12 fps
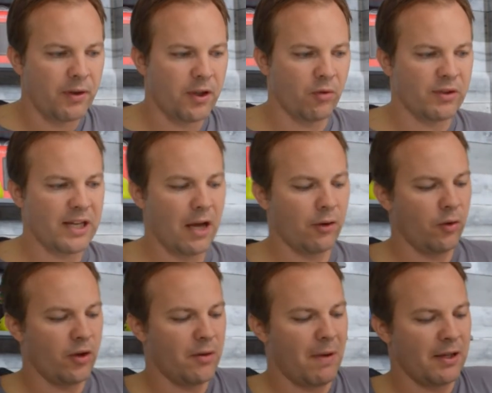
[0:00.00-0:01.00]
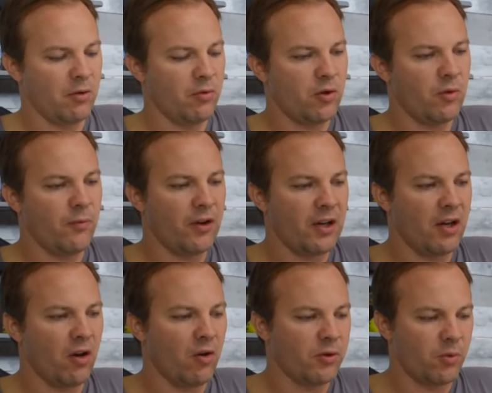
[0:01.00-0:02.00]
You know, downloading my YouTube
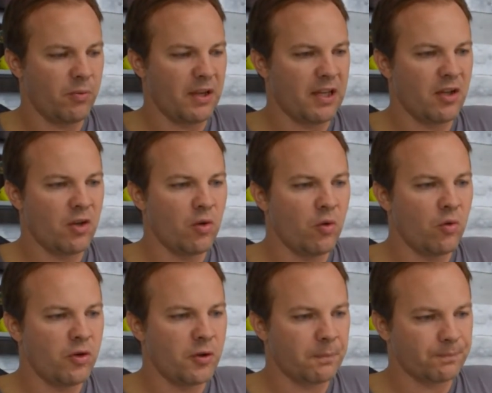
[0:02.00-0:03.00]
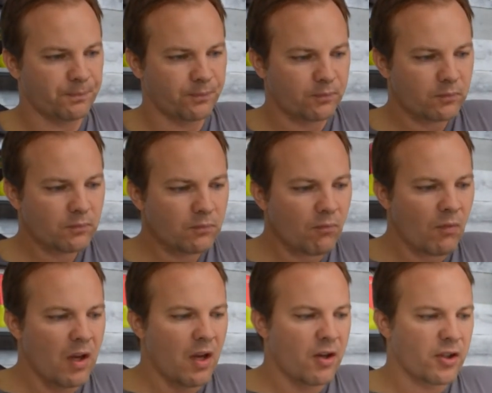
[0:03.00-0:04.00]
videos would be huge.
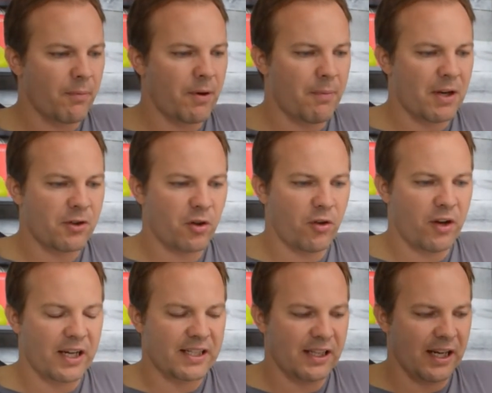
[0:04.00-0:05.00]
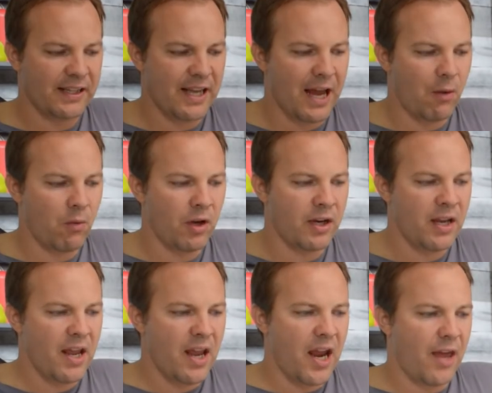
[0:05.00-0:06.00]
So I'm going to make sure that I select that one.
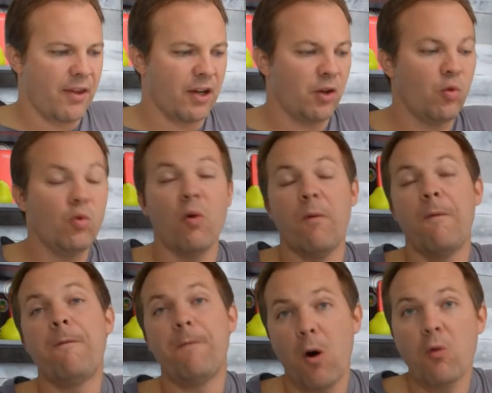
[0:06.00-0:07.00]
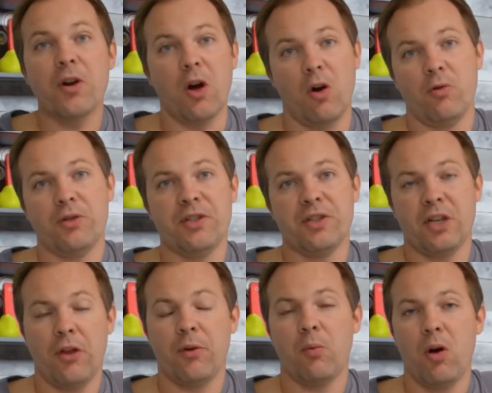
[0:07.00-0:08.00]
And then Google Photos is
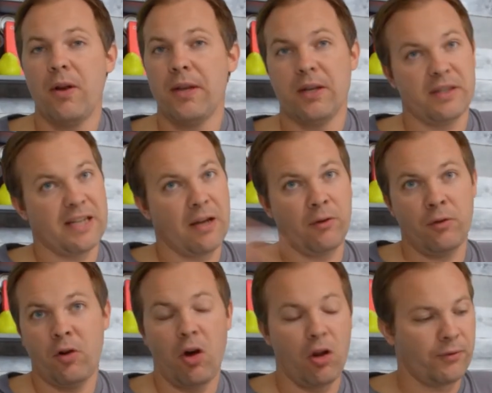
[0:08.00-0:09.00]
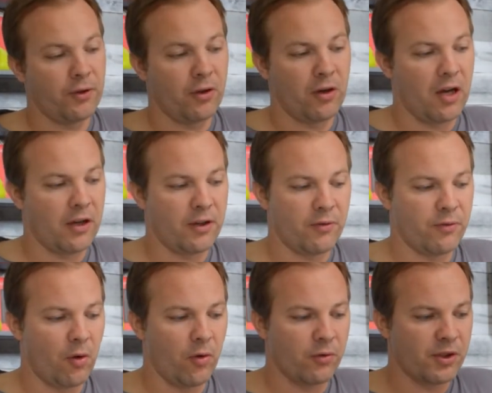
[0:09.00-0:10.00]
another one. You can download all of your, uh, your
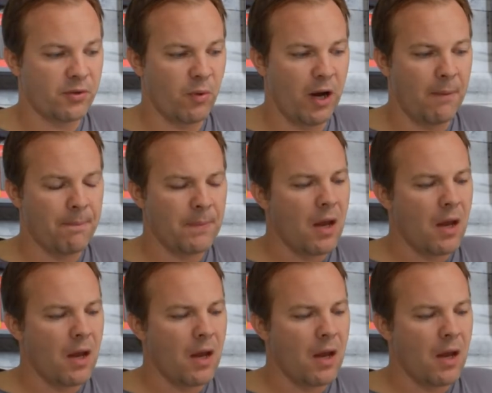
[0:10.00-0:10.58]
photos as well.